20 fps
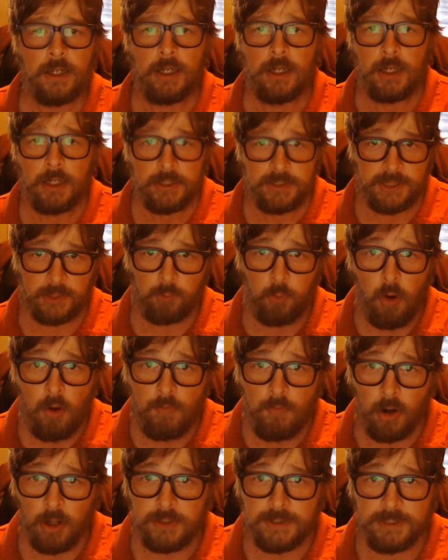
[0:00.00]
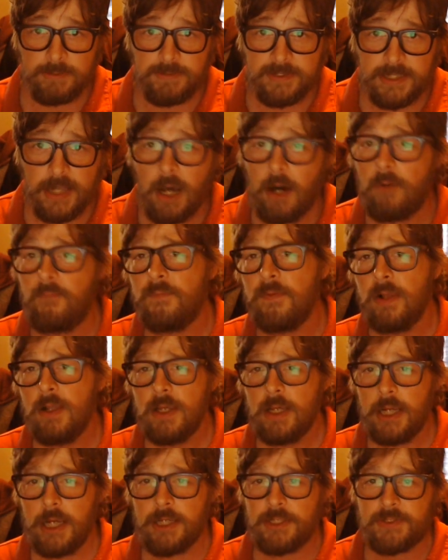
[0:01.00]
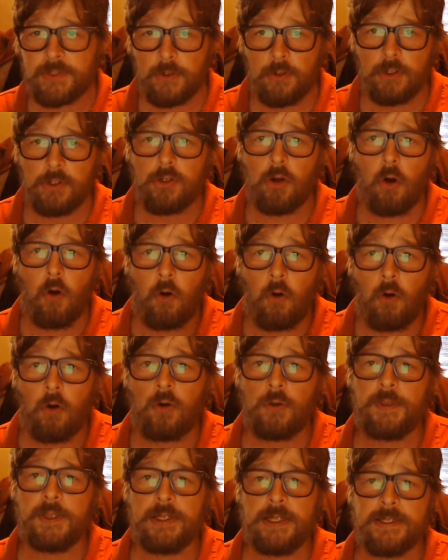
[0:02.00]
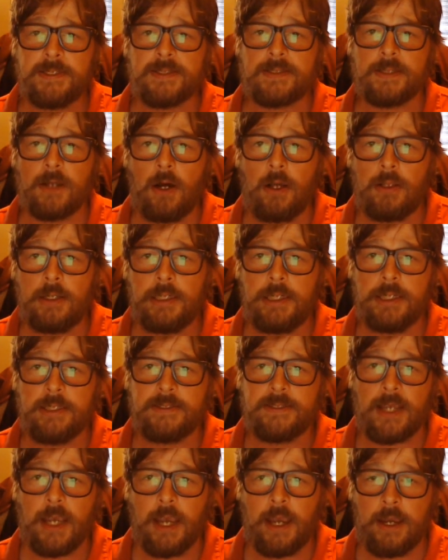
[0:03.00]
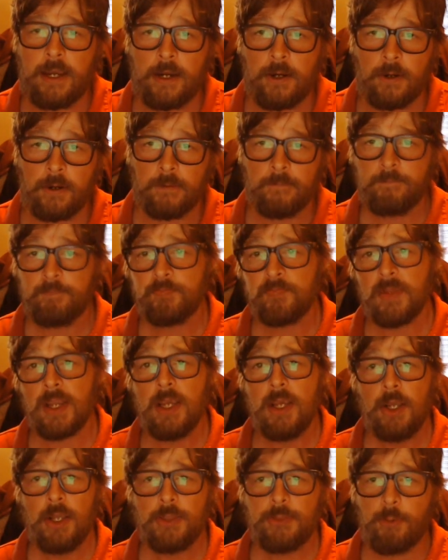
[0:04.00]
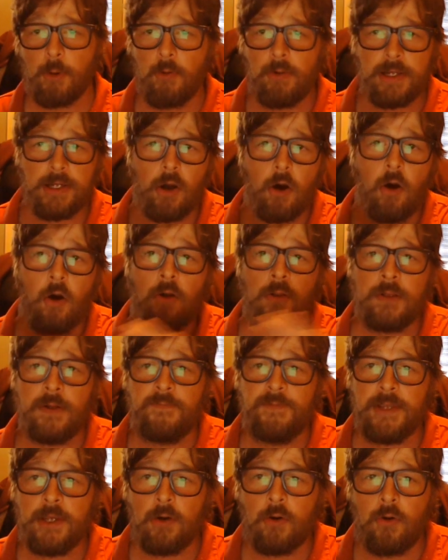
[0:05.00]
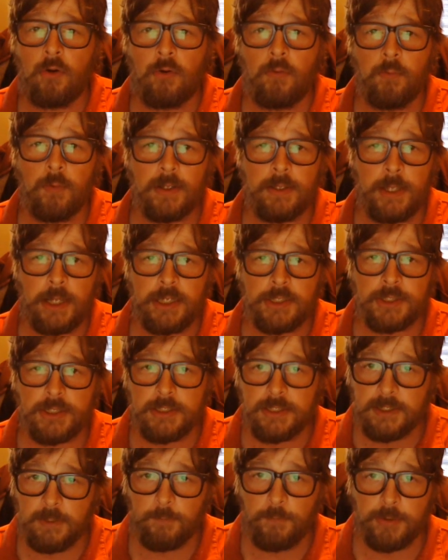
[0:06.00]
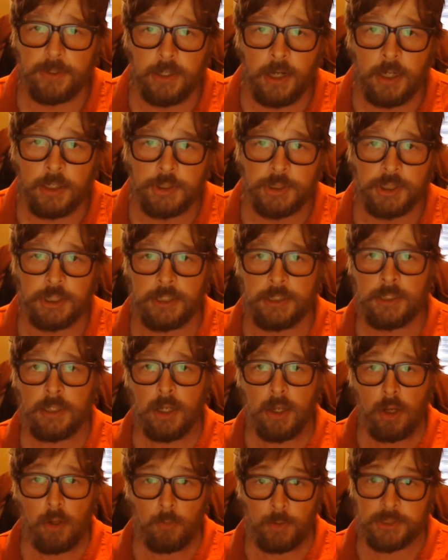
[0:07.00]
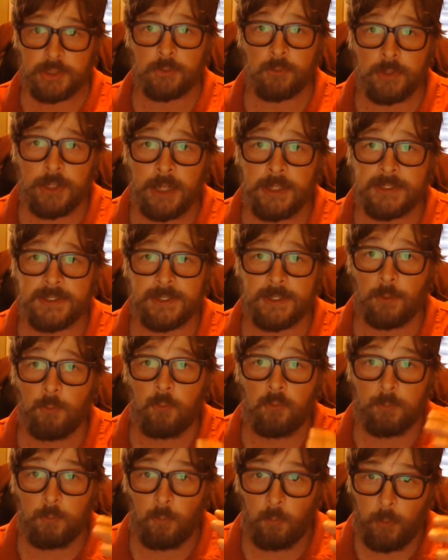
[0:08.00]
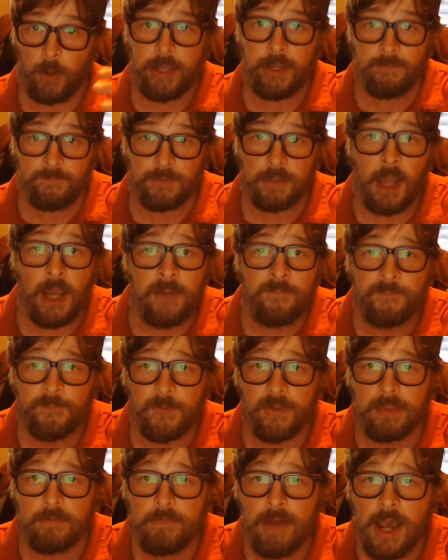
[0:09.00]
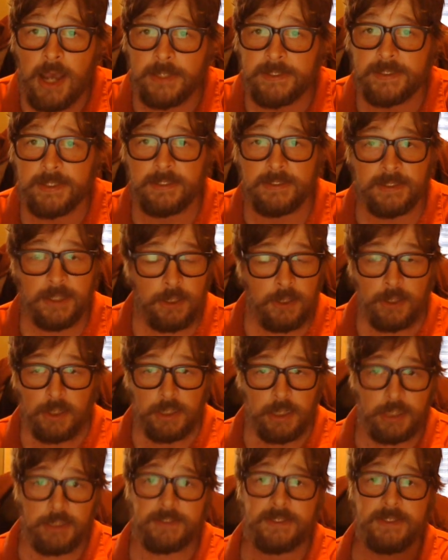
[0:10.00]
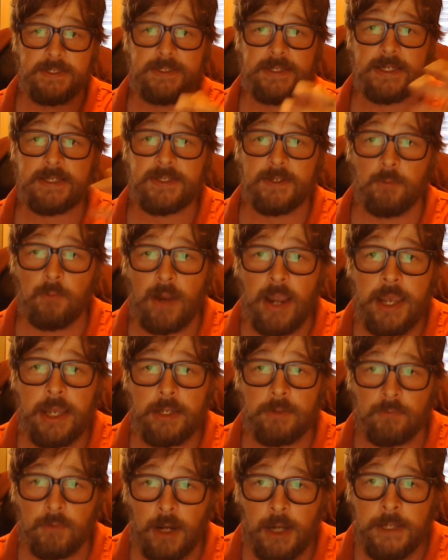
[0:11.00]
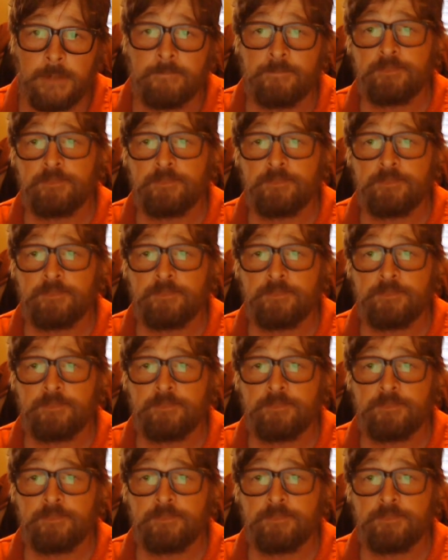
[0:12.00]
to quote Marx himself, it turned all that is solid into air, throwing all of the old relations of production, which creates the way of life for the masses, into disarray, right?